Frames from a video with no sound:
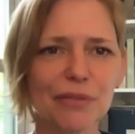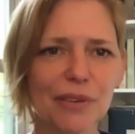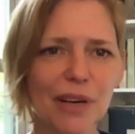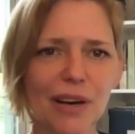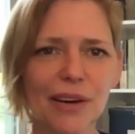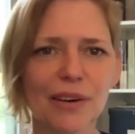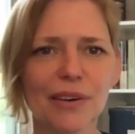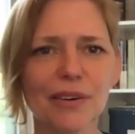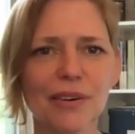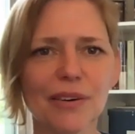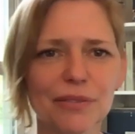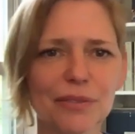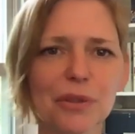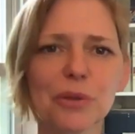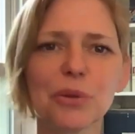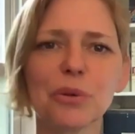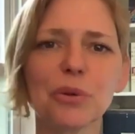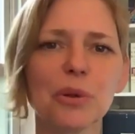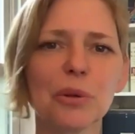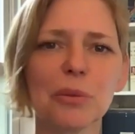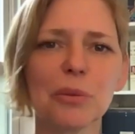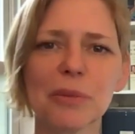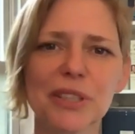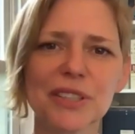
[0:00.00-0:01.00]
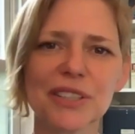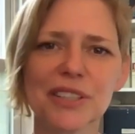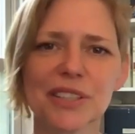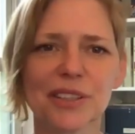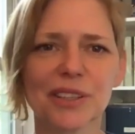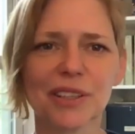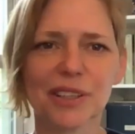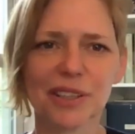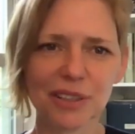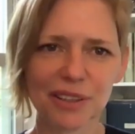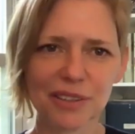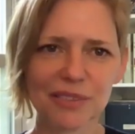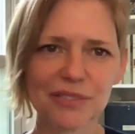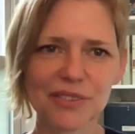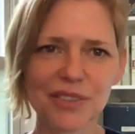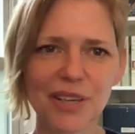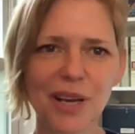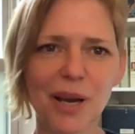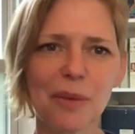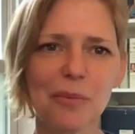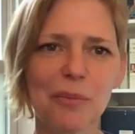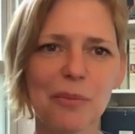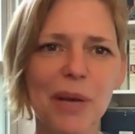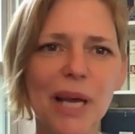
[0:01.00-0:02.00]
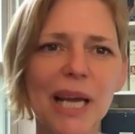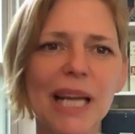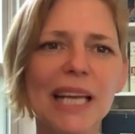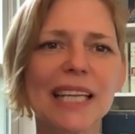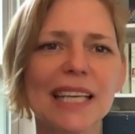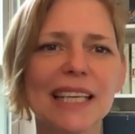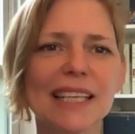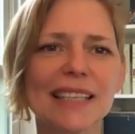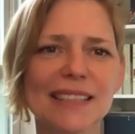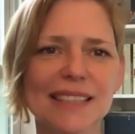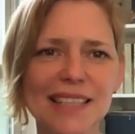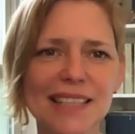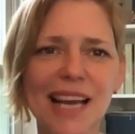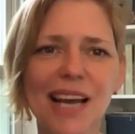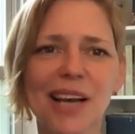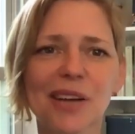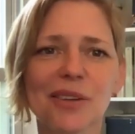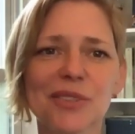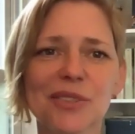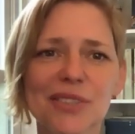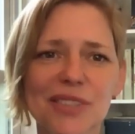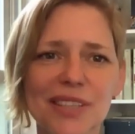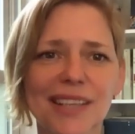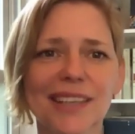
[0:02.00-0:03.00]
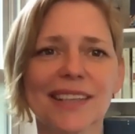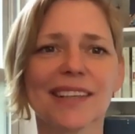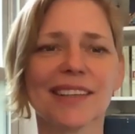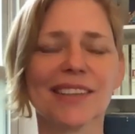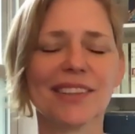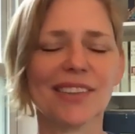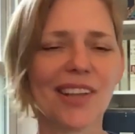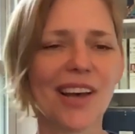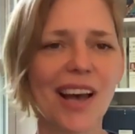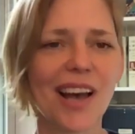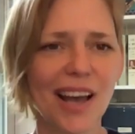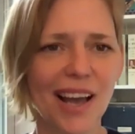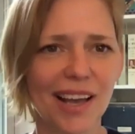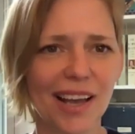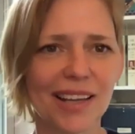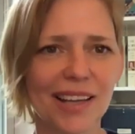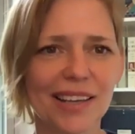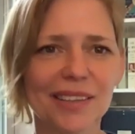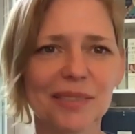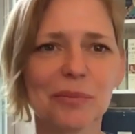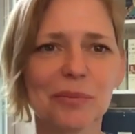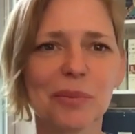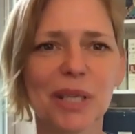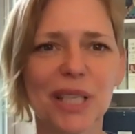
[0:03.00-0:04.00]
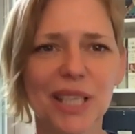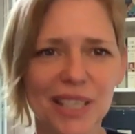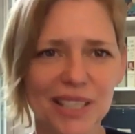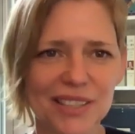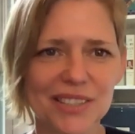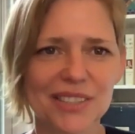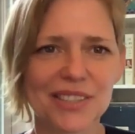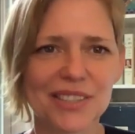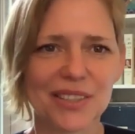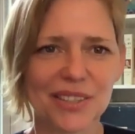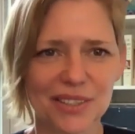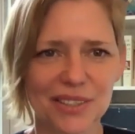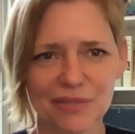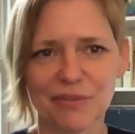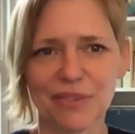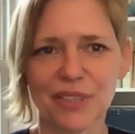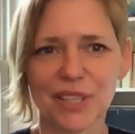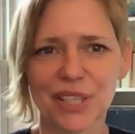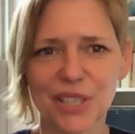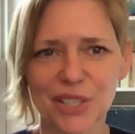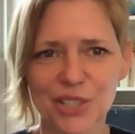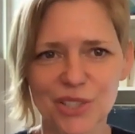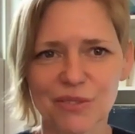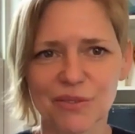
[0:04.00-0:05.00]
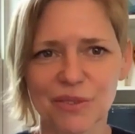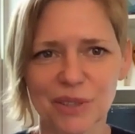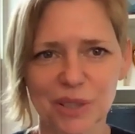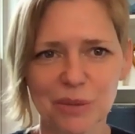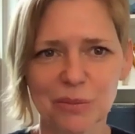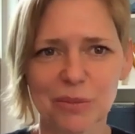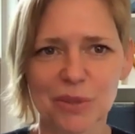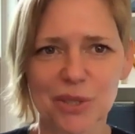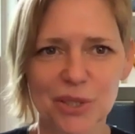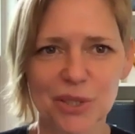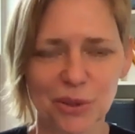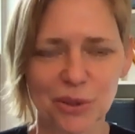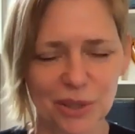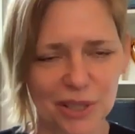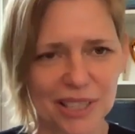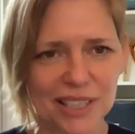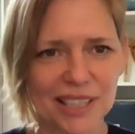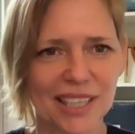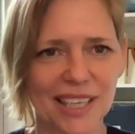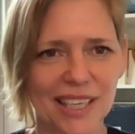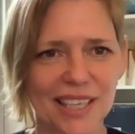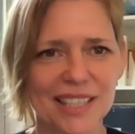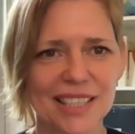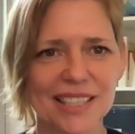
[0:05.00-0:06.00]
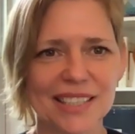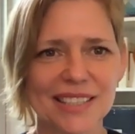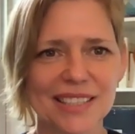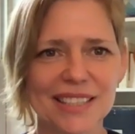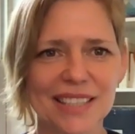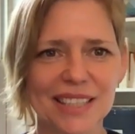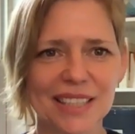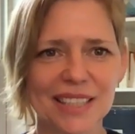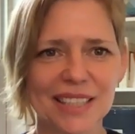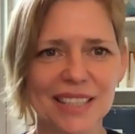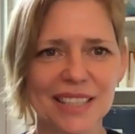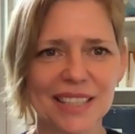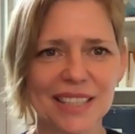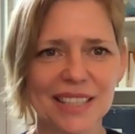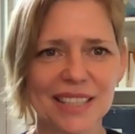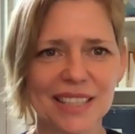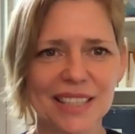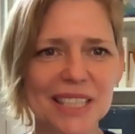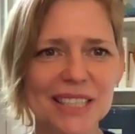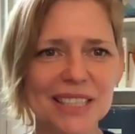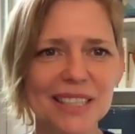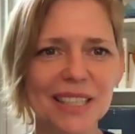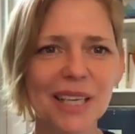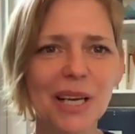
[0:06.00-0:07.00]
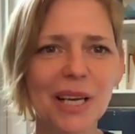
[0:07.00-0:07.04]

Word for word: of cool material of tom petty it sounds like a lot because the finished film is only 96 minutes